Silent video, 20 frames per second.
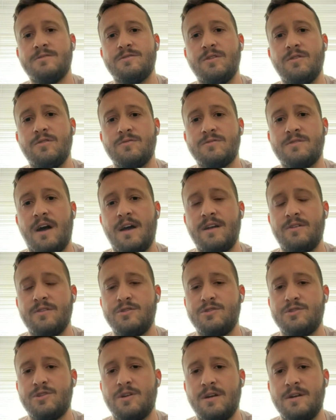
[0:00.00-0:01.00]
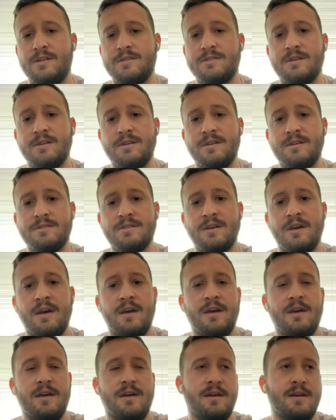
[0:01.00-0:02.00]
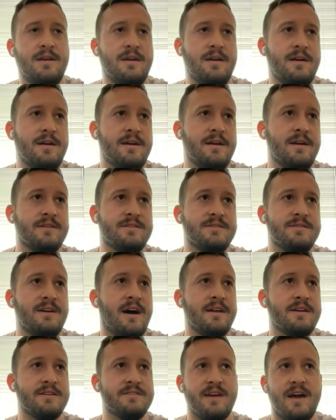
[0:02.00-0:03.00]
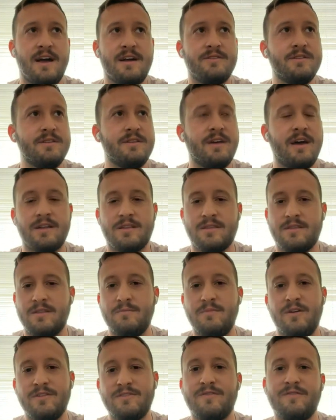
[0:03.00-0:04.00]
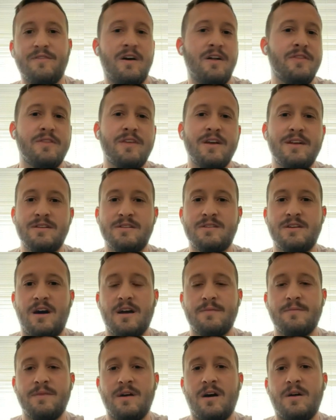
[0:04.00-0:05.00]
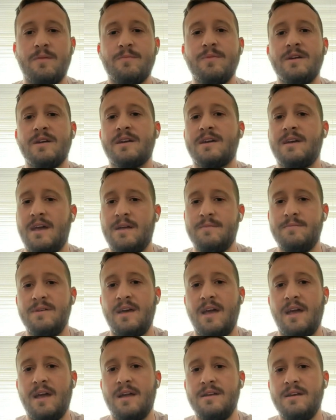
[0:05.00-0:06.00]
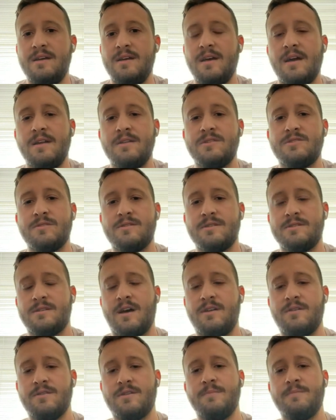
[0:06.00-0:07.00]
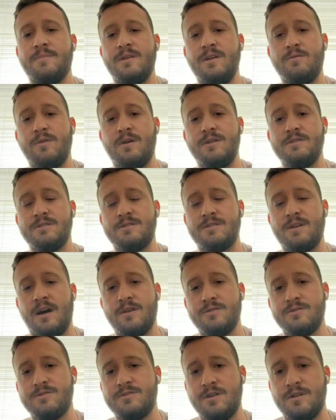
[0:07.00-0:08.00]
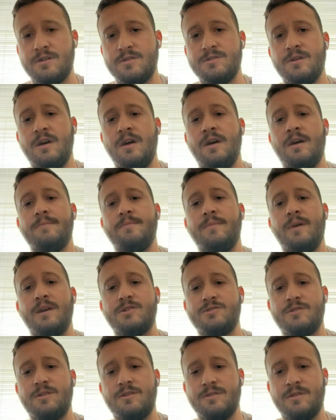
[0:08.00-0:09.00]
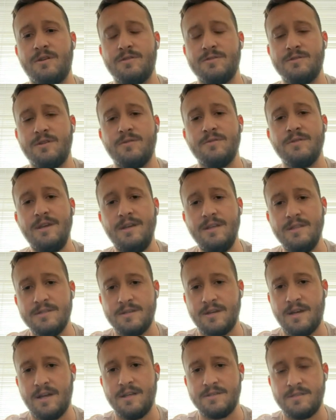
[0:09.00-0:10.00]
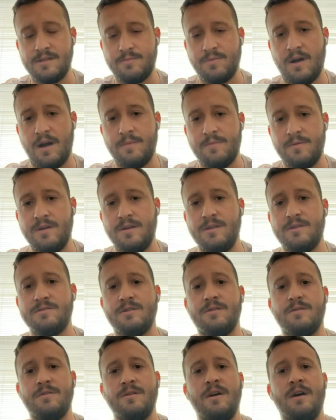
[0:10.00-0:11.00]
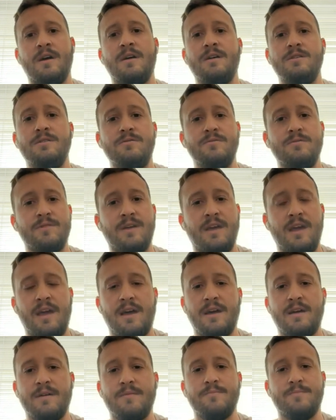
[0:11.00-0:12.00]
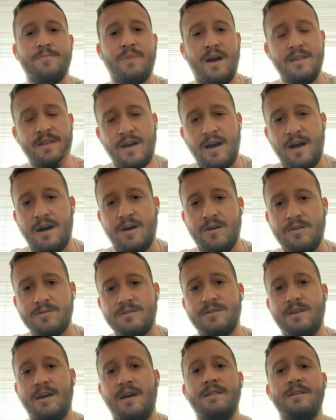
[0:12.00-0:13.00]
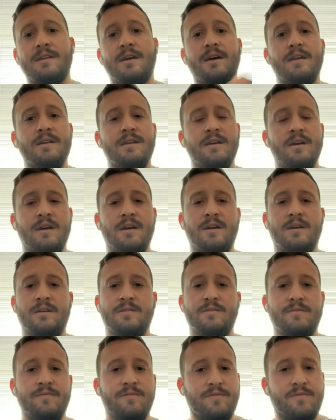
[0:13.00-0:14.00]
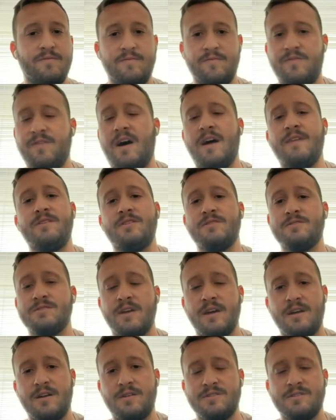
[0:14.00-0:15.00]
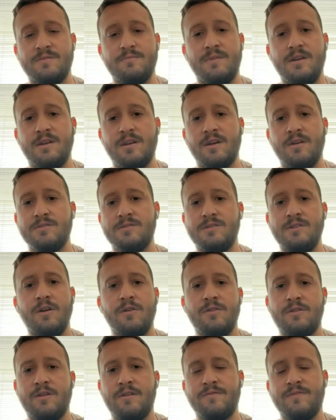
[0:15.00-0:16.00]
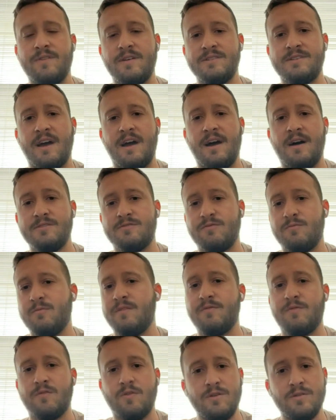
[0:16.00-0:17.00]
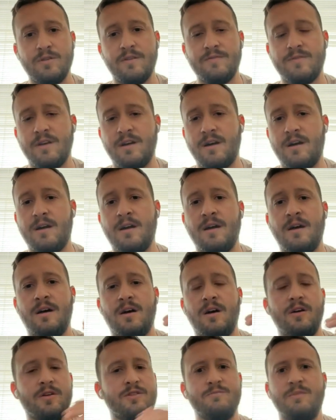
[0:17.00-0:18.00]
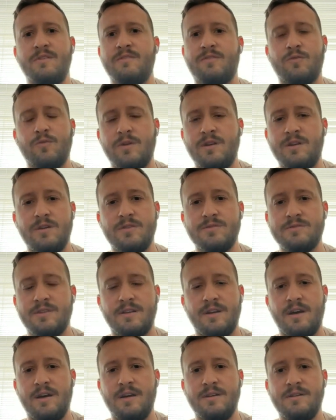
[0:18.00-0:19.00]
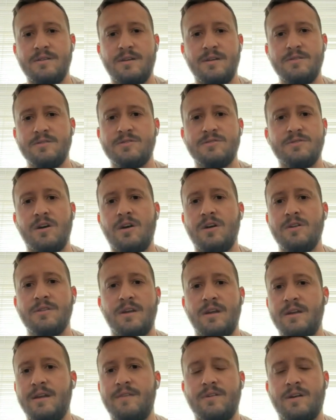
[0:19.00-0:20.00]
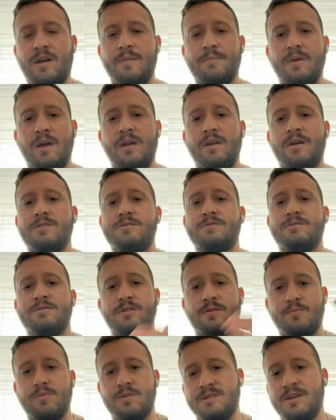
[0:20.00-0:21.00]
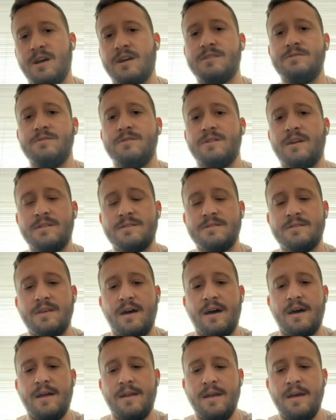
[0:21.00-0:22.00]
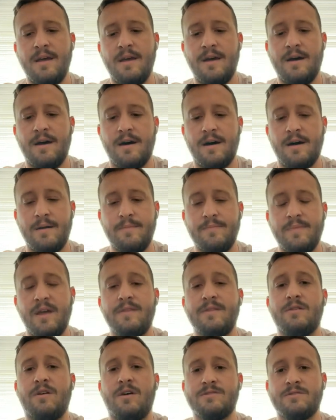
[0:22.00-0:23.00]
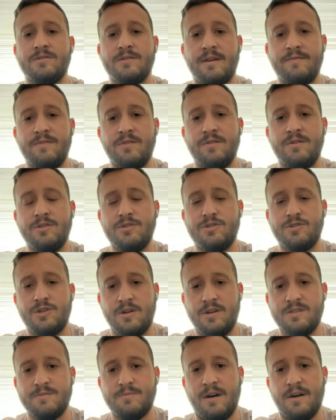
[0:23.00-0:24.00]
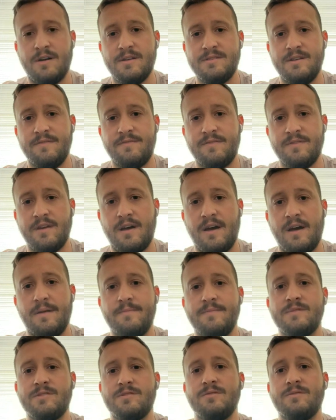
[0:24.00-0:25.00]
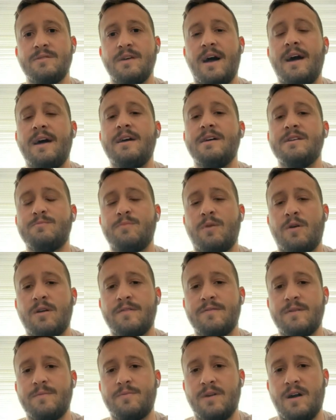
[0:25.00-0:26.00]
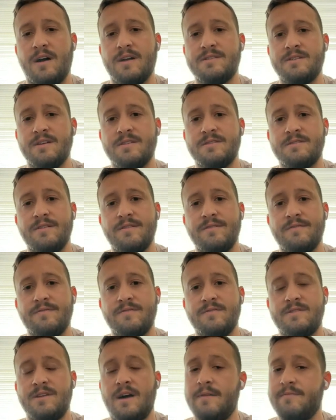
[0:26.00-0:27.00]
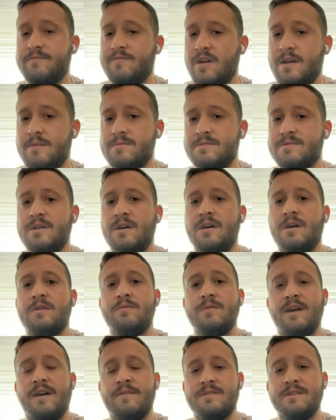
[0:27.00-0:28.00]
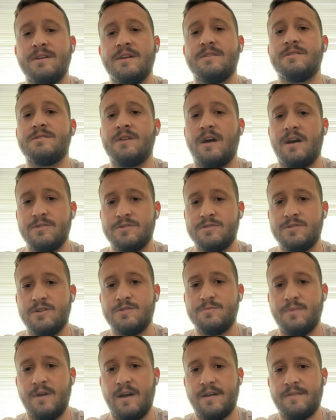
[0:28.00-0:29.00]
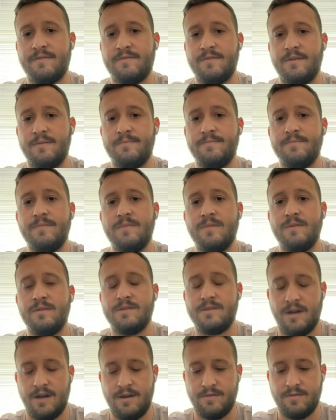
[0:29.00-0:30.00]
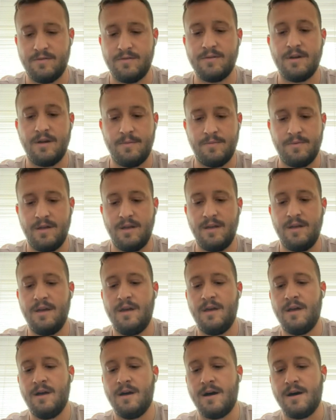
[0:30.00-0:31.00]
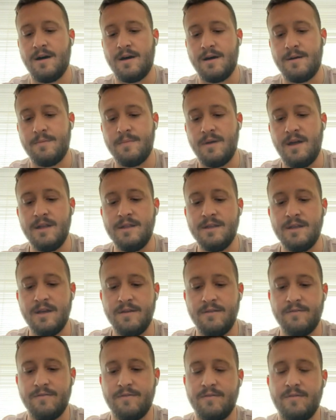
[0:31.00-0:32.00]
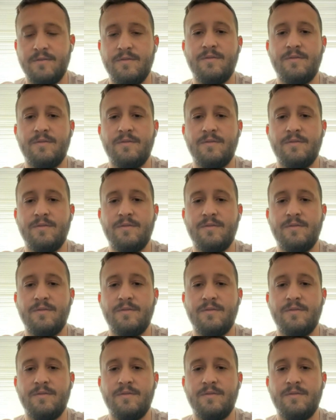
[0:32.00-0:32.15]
So title insurance it's not exactly like the most fun thing to talk about, but it can be handy. And so the title company runs a title search, make sure there's no liens against the property. So you can't buy the house and then 5 years later, somebody goes, the owner of this house from before you lived there owes me for windows that I installed that I never got paid on. So they'll protect you against that. And they'll also give you an insurance policy for that. So that is part of the process of timeframes. We have to get the title search back from title company. And then